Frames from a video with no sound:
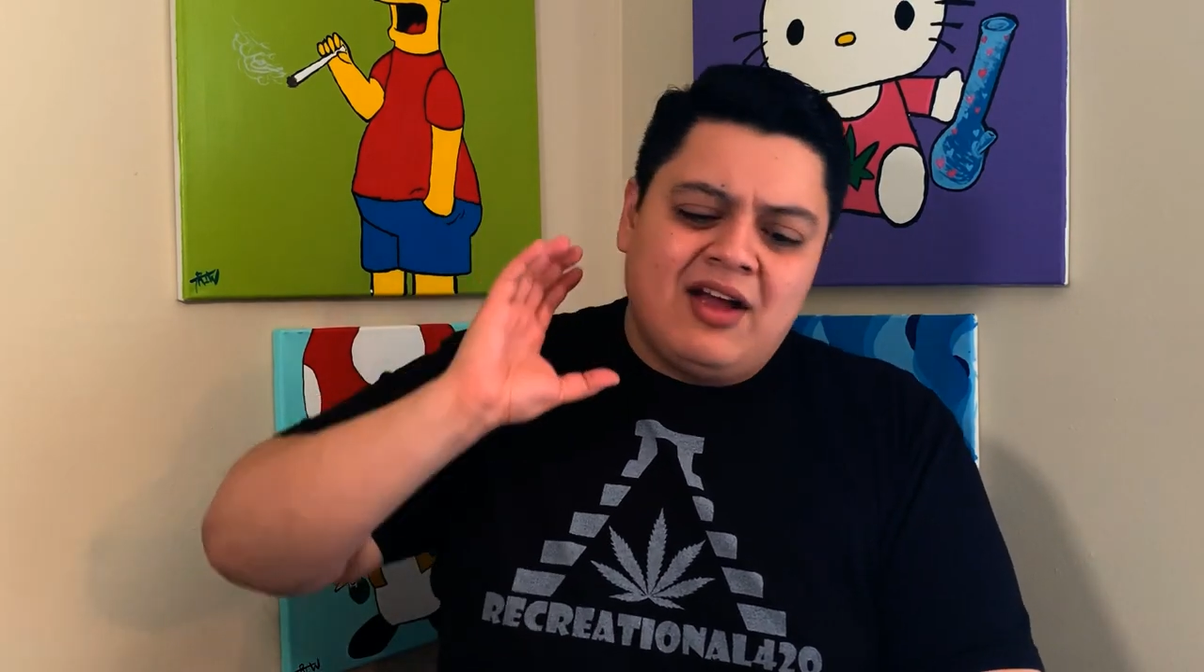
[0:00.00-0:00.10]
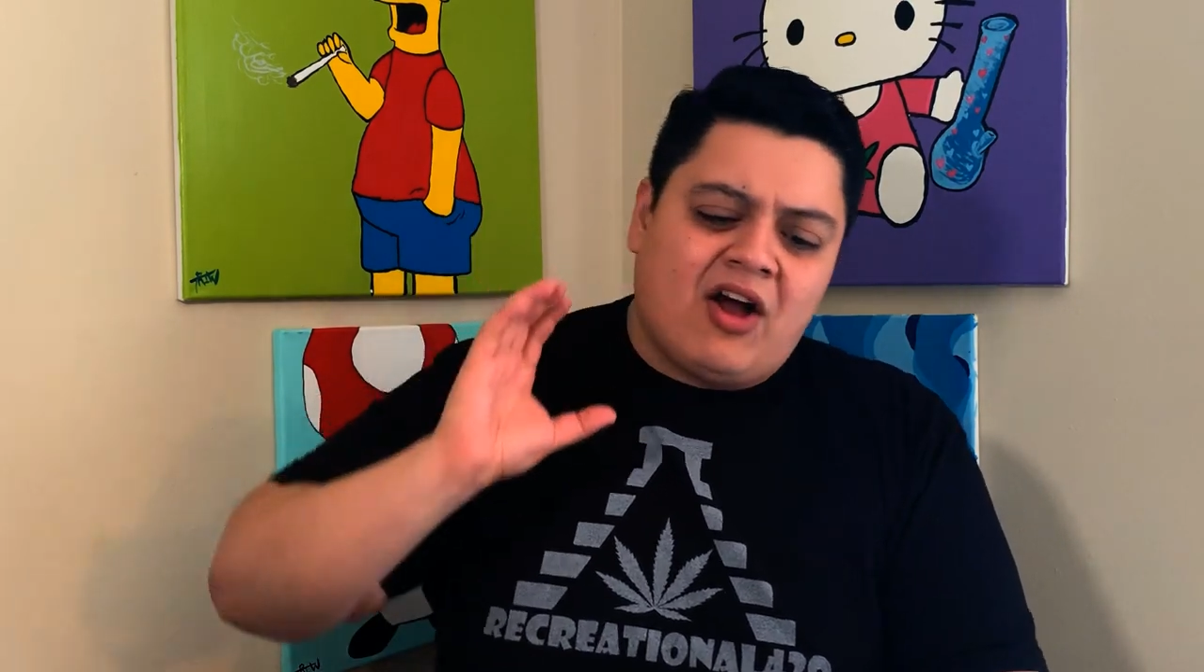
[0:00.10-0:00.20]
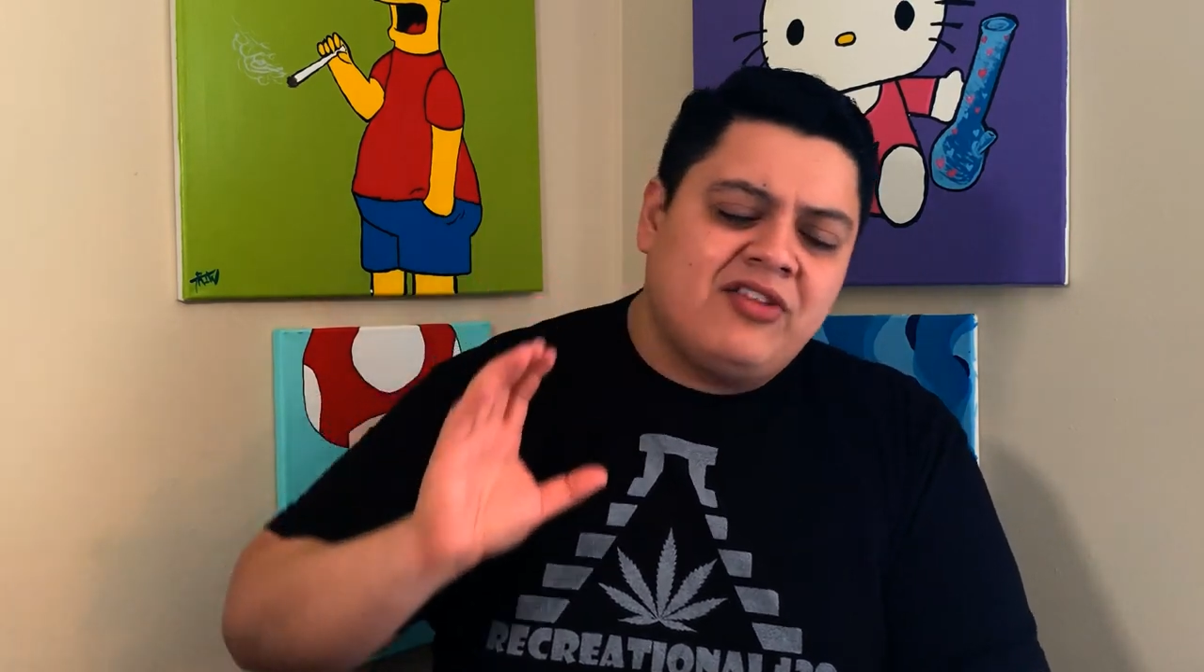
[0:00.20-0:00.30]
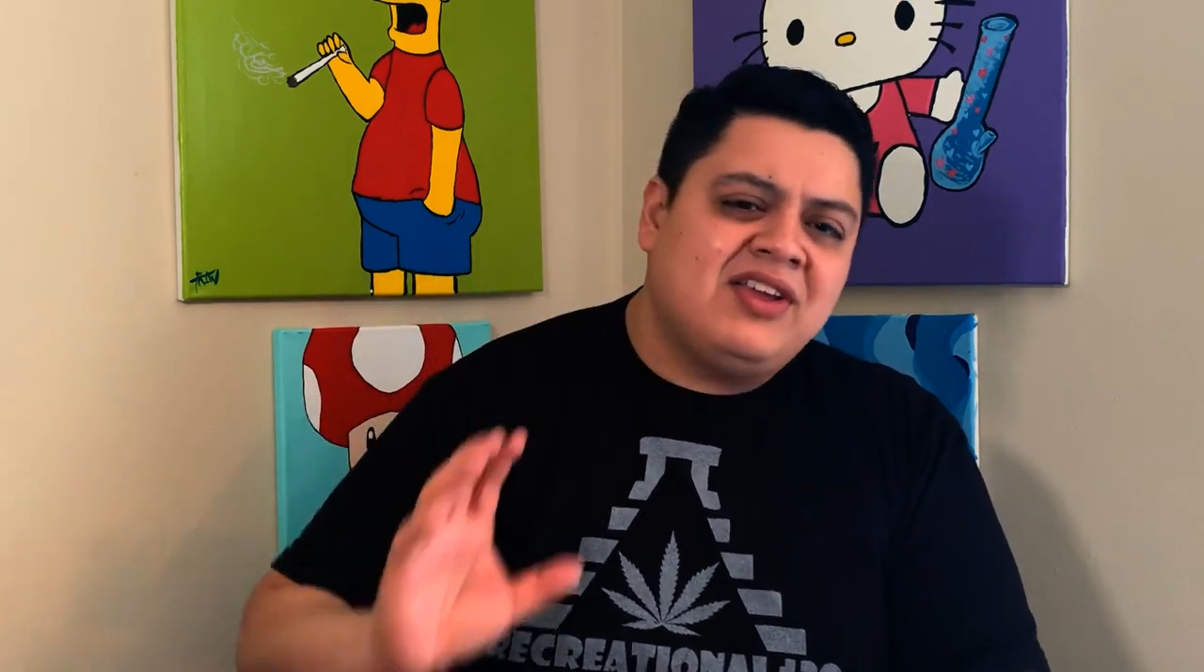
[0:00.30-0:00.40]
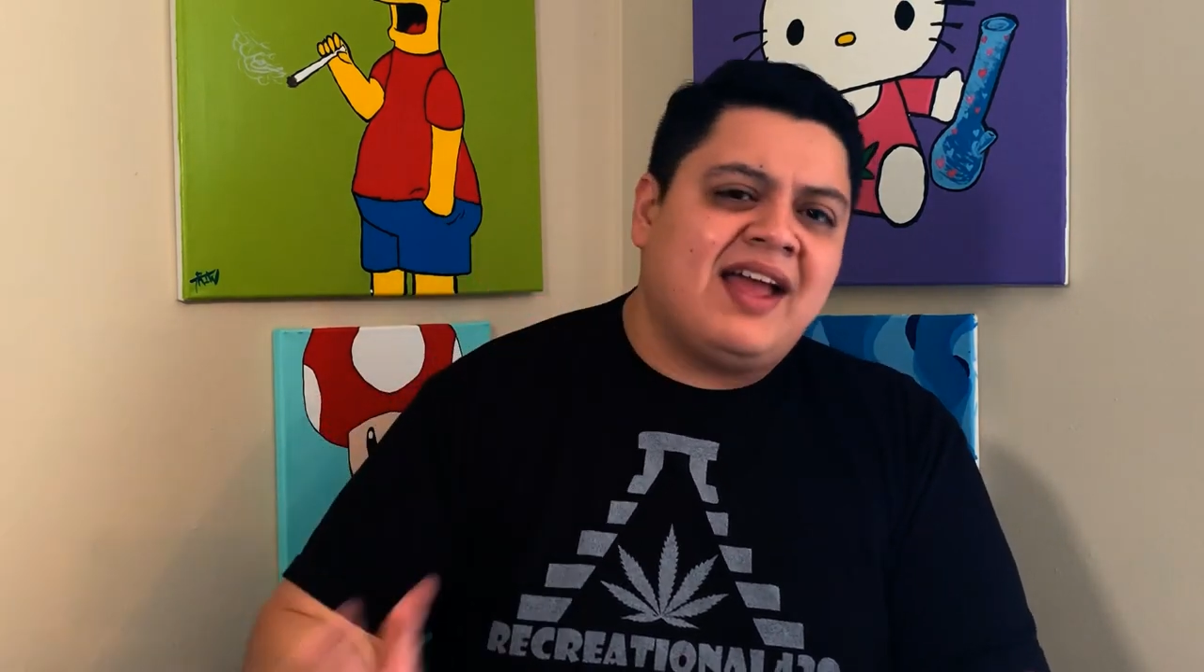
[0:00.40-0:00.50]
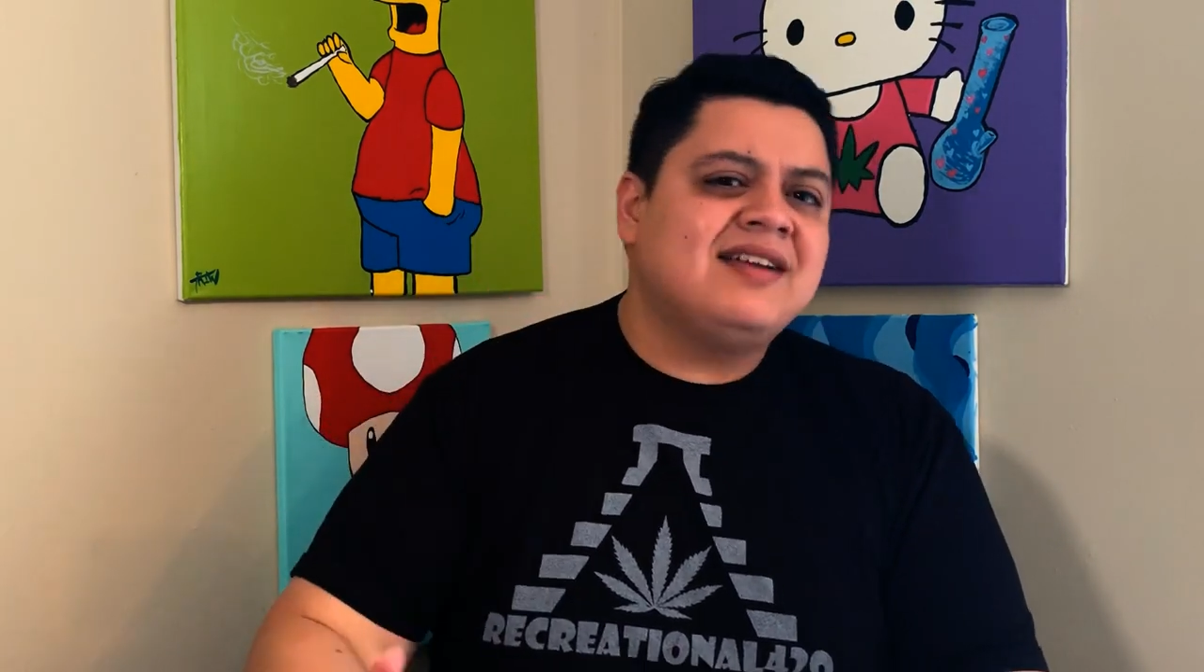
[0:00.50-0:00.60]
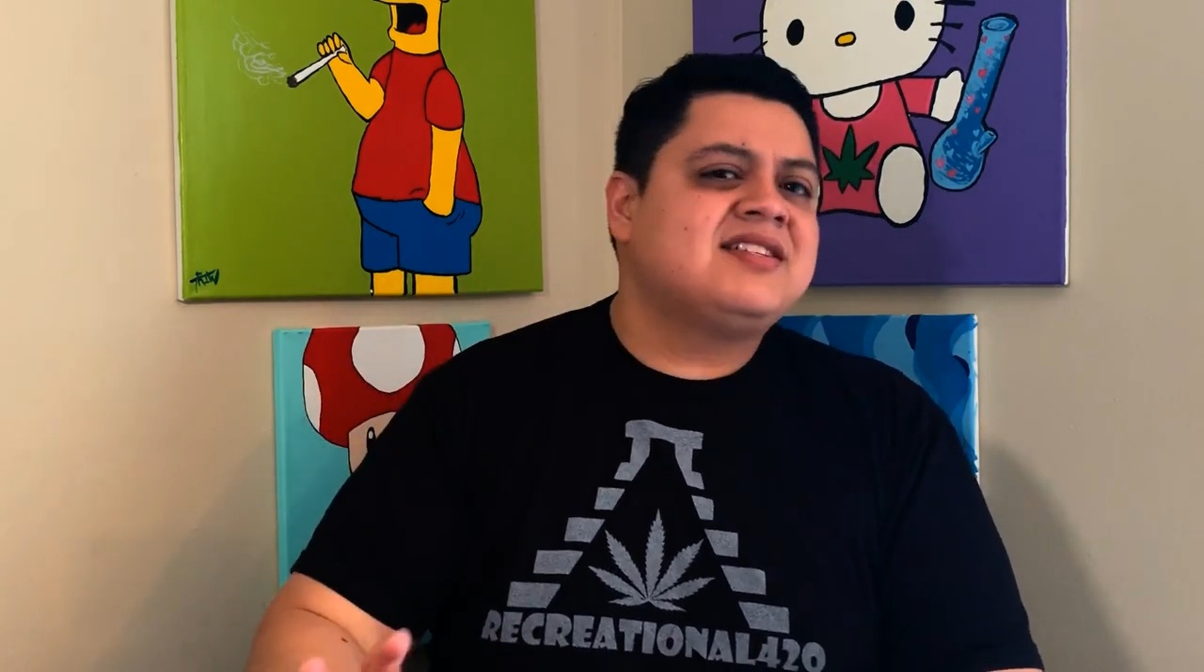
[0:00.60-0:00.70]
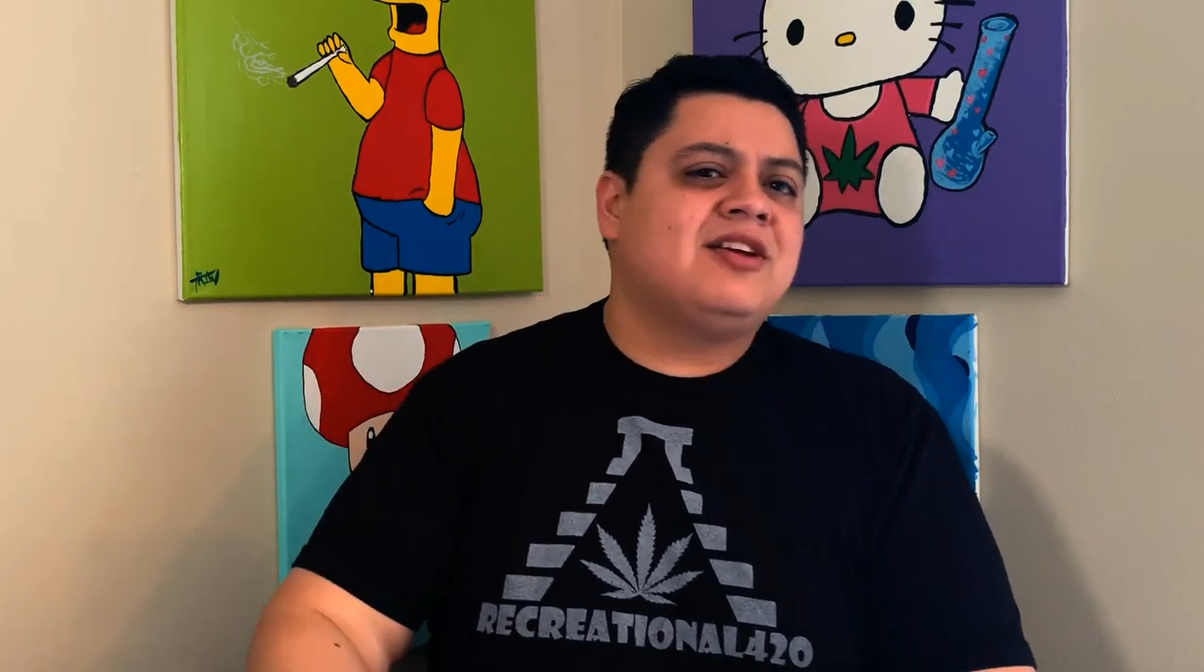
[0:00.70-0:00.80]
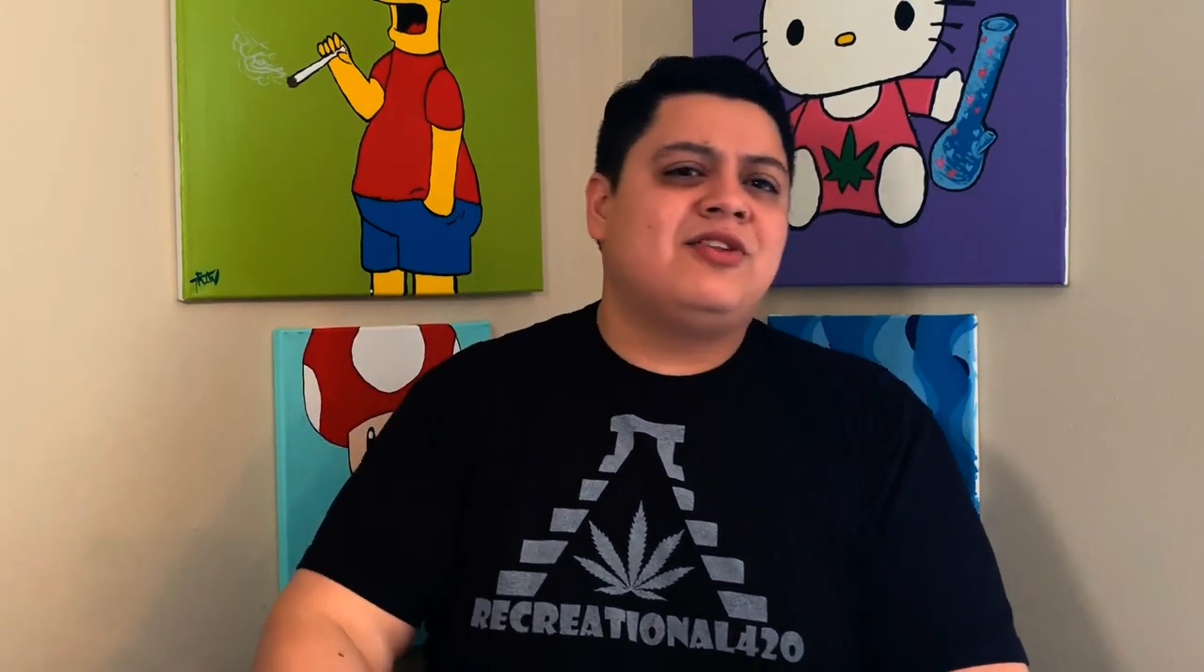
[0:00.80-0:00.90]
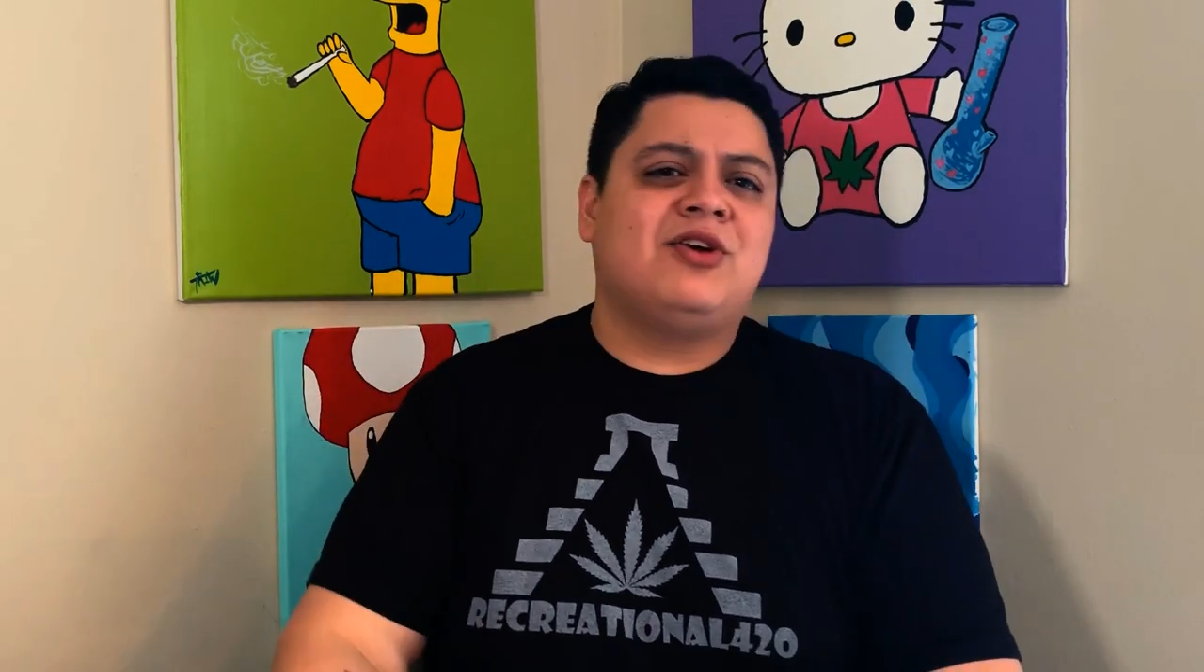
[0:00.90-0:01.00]
on the
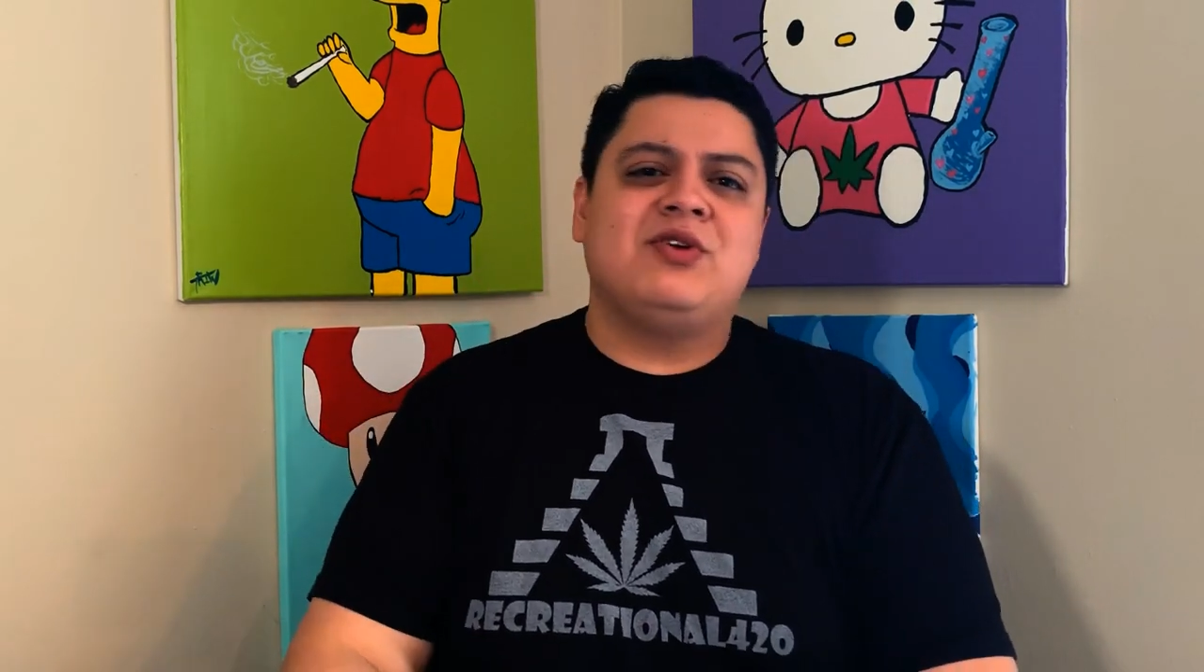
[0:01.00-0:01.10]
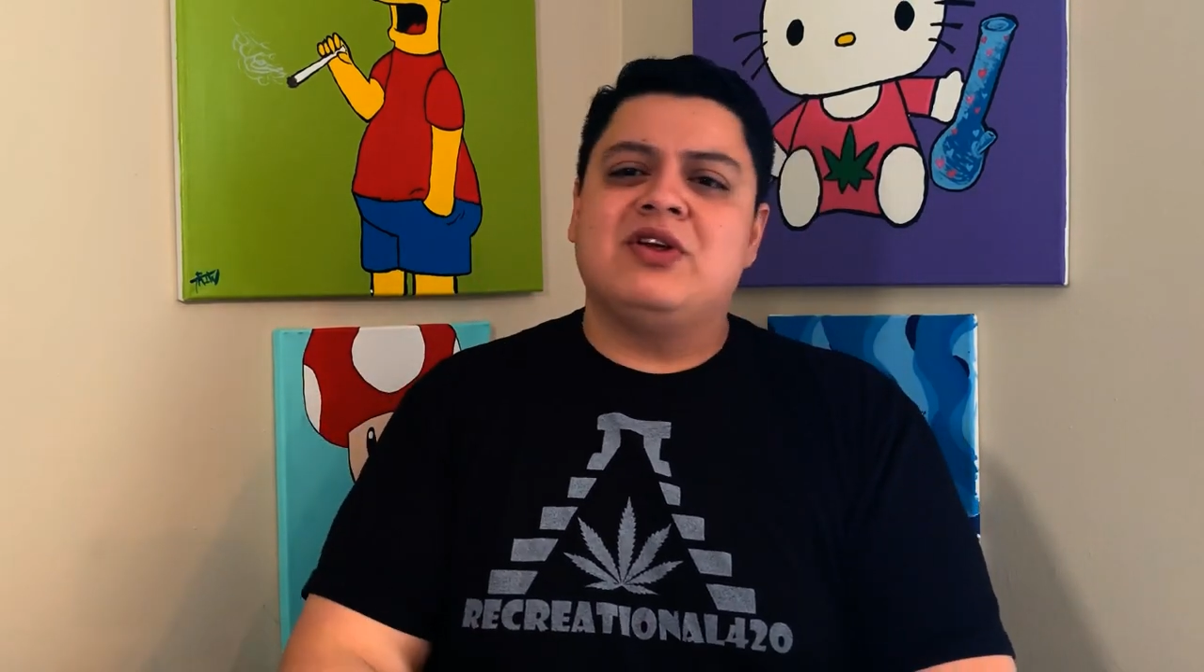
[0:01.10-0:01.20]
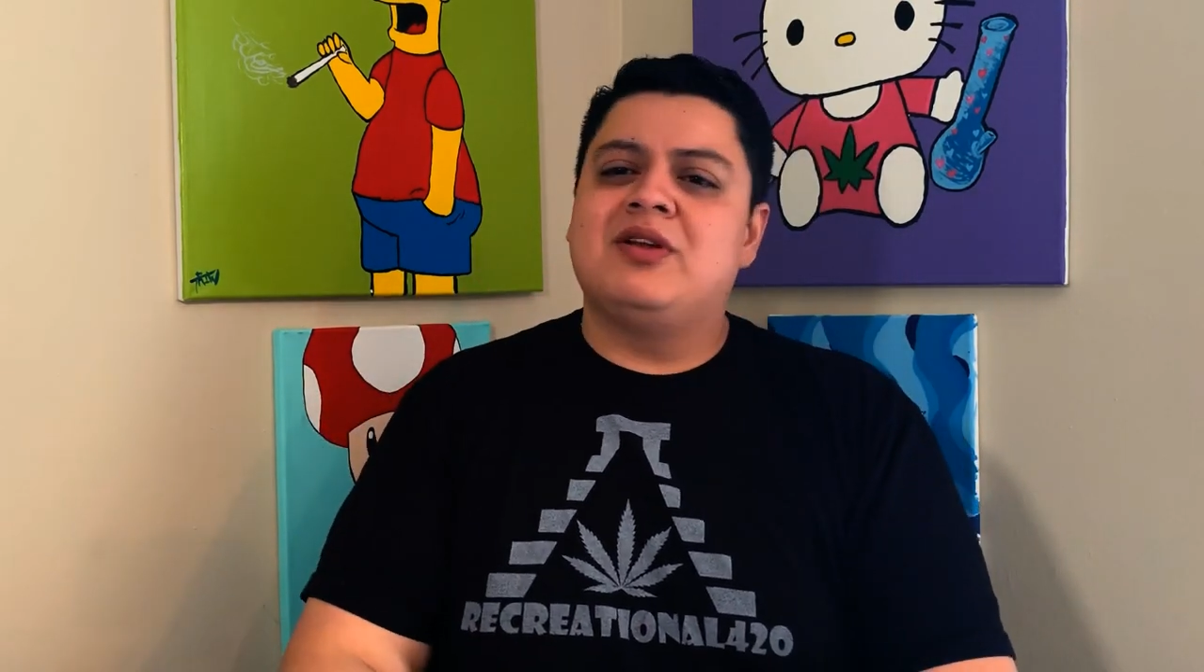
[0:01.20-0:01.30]
exhale though you're